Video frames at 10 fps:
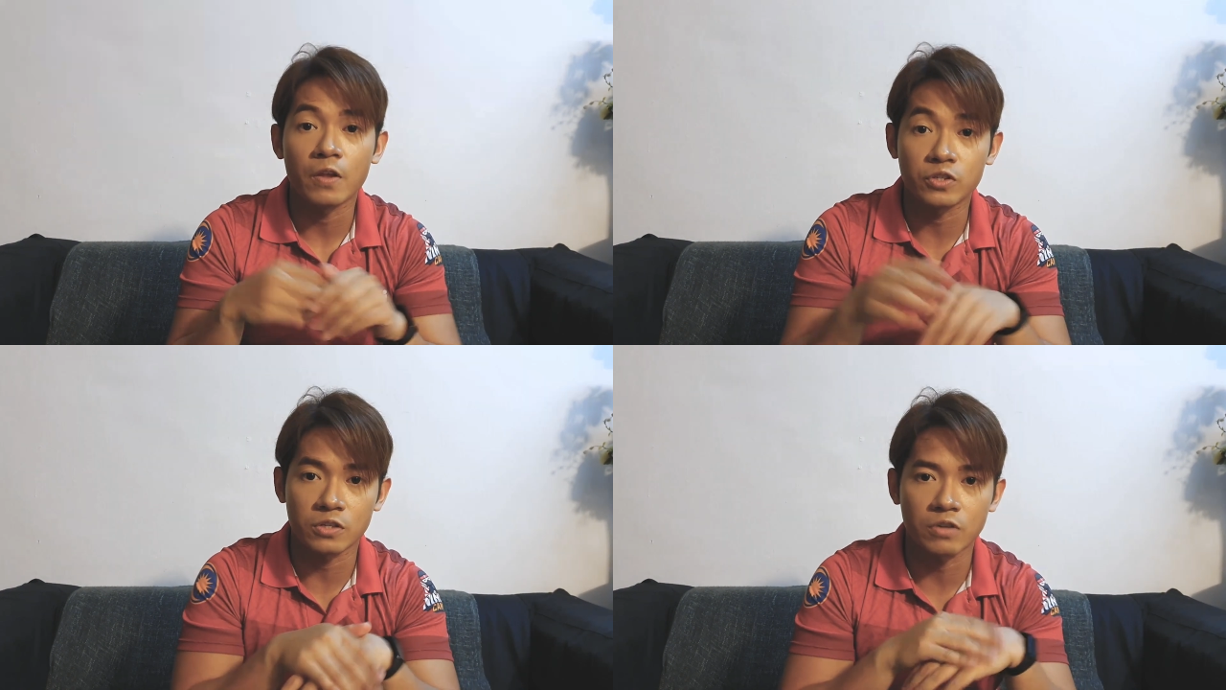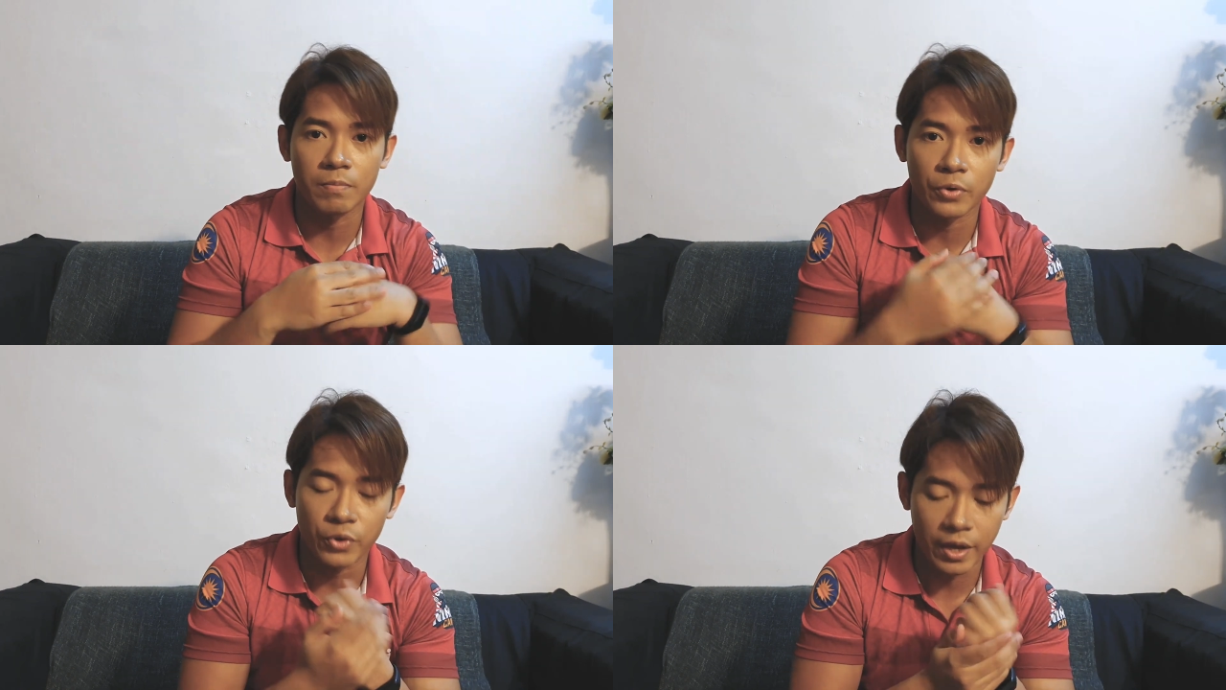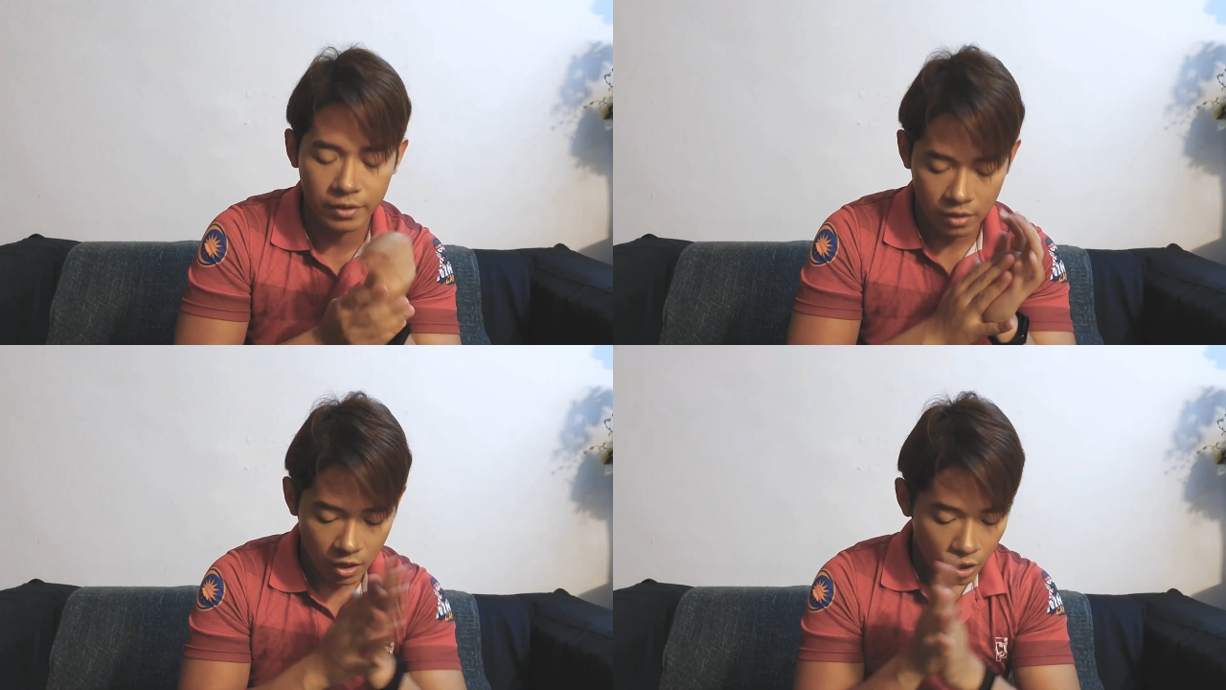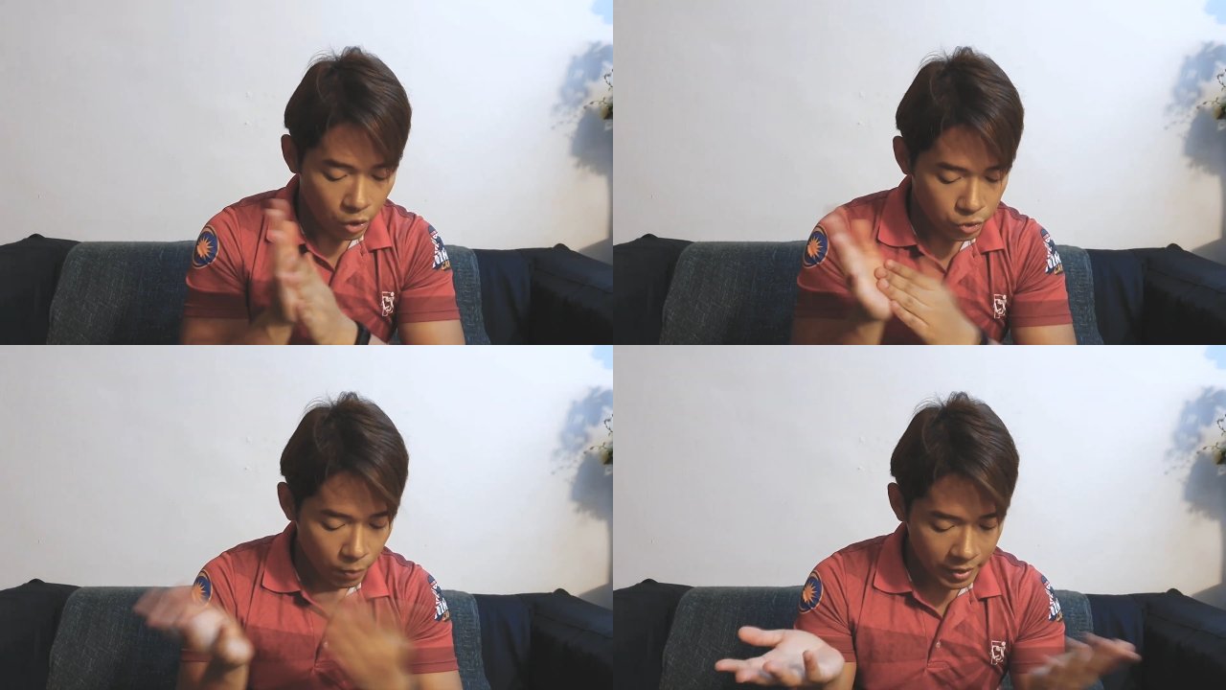just rub on your hand.
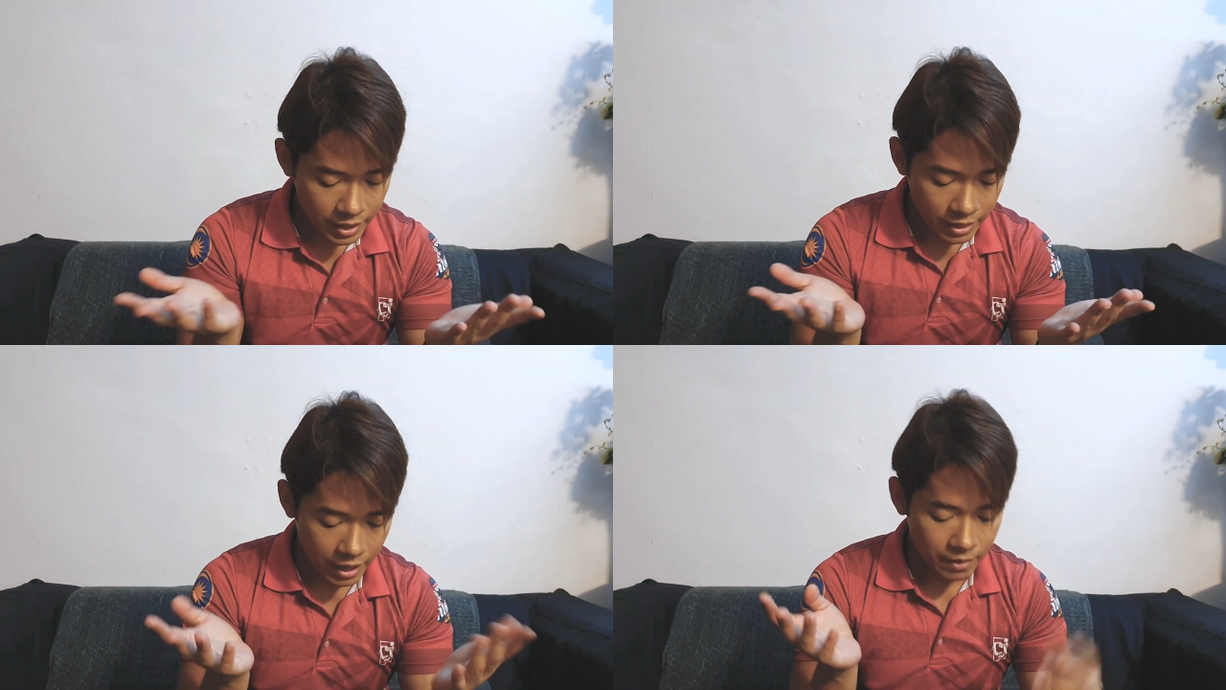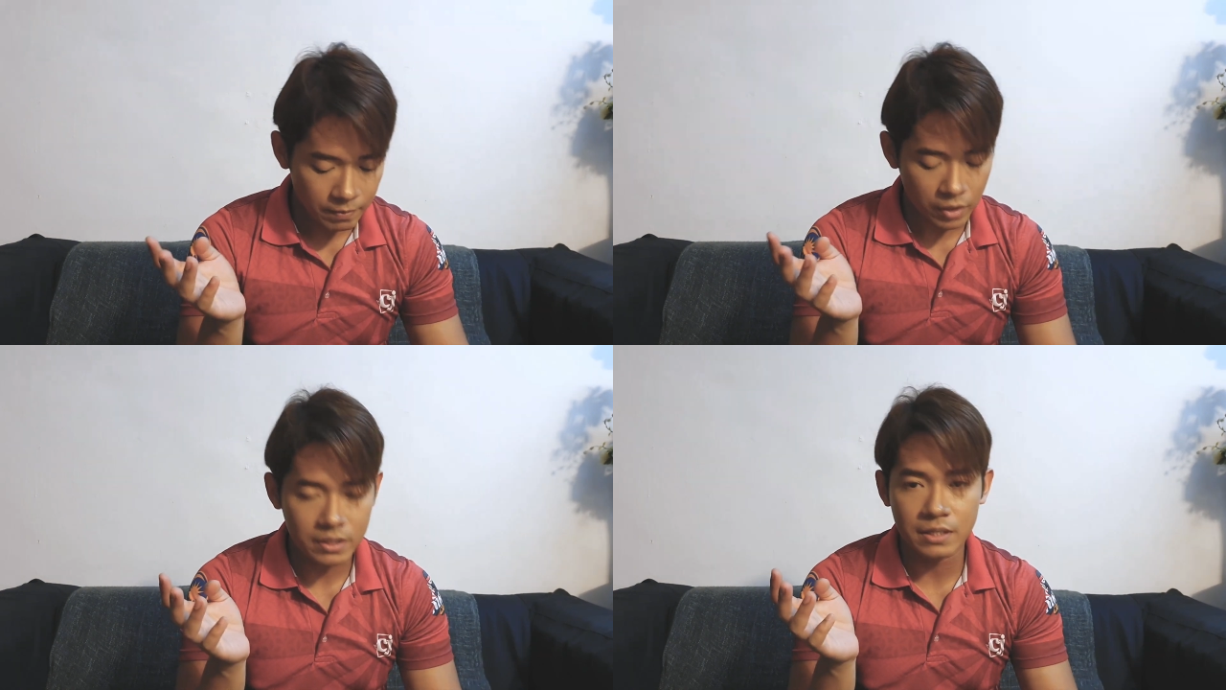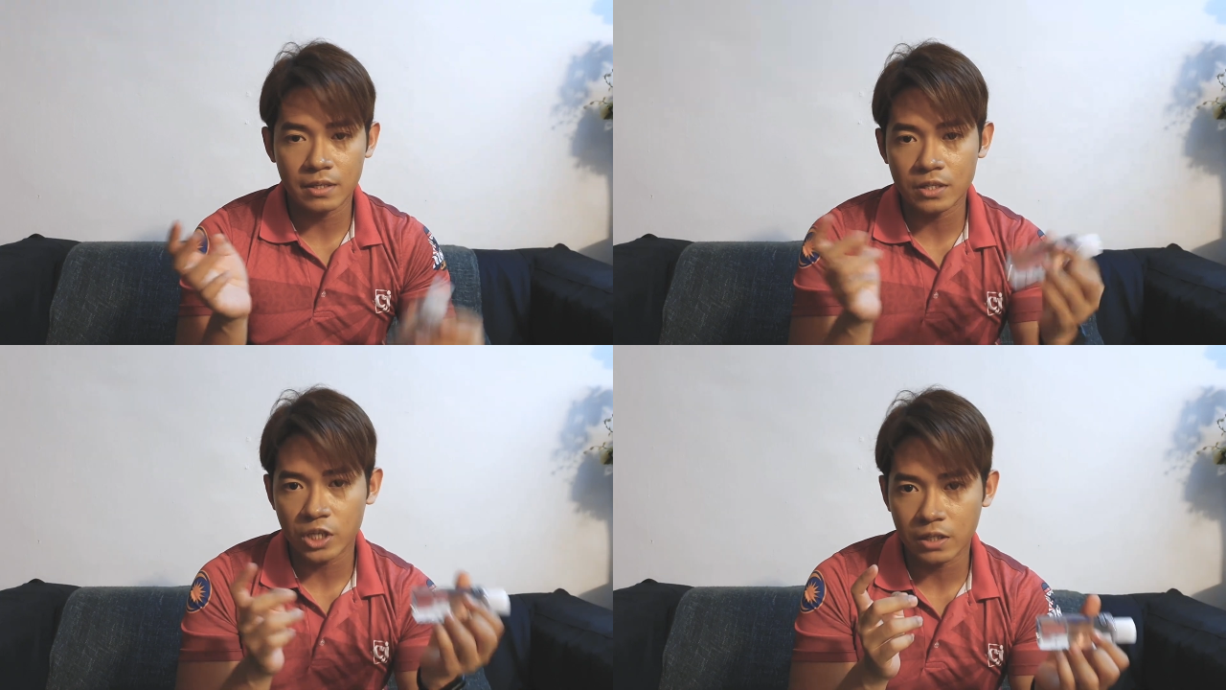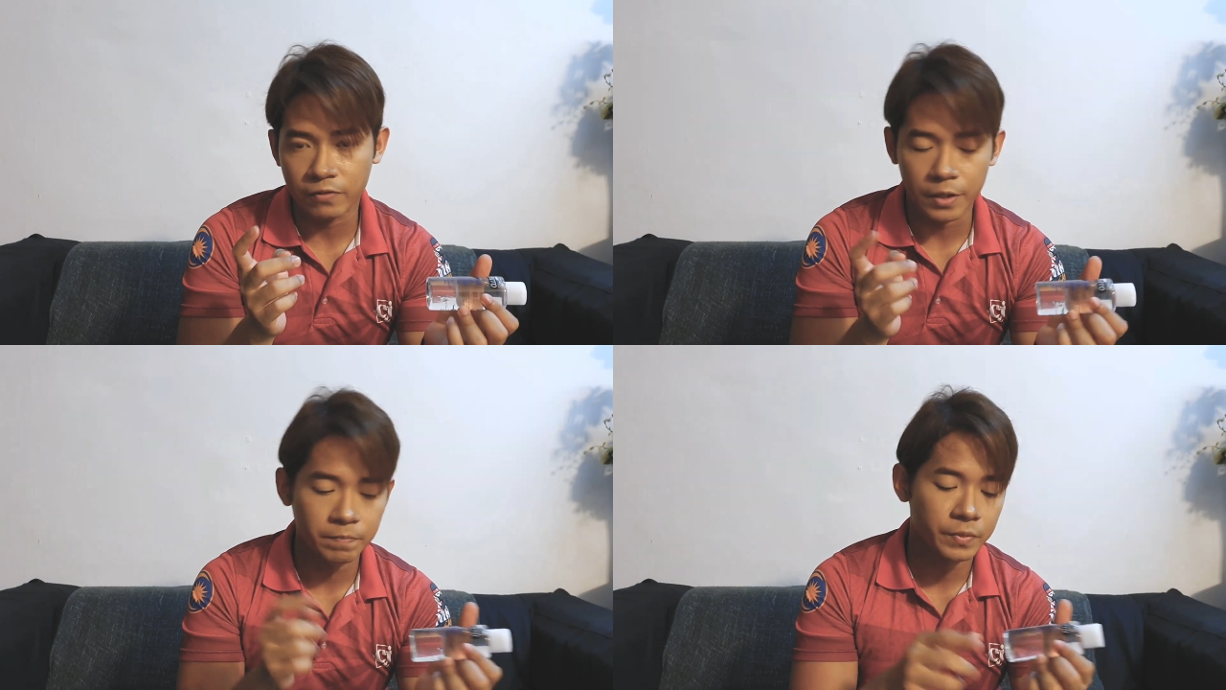So meaning that, because it's in gel
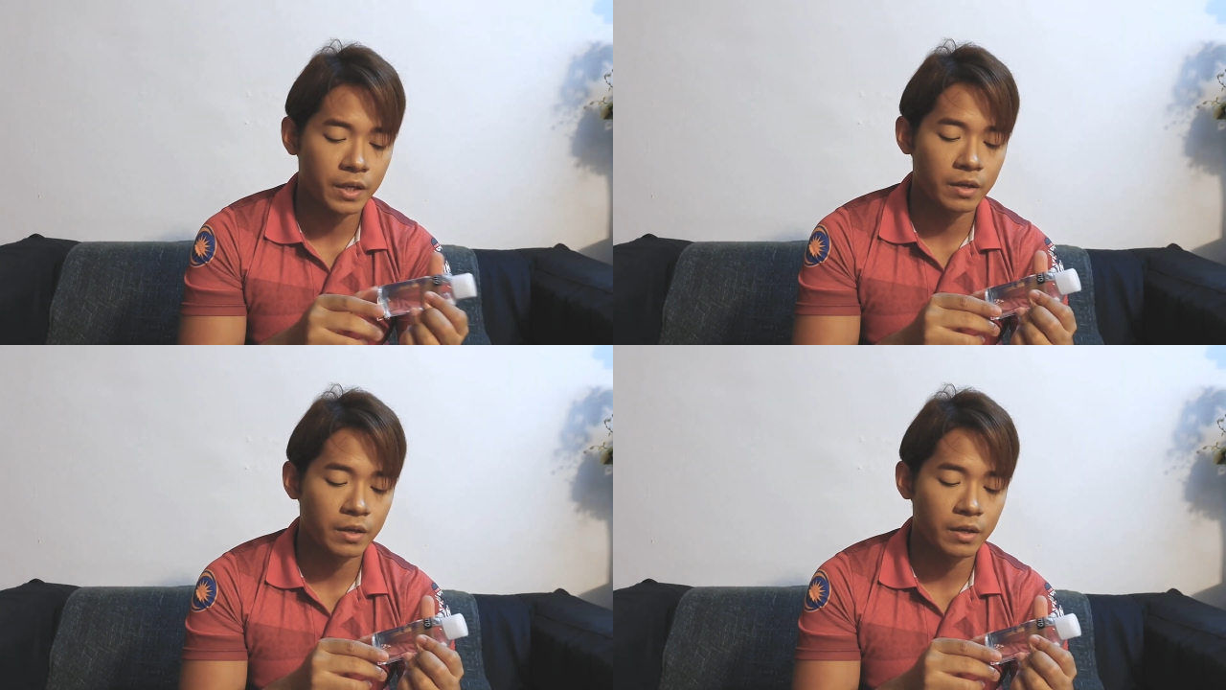form,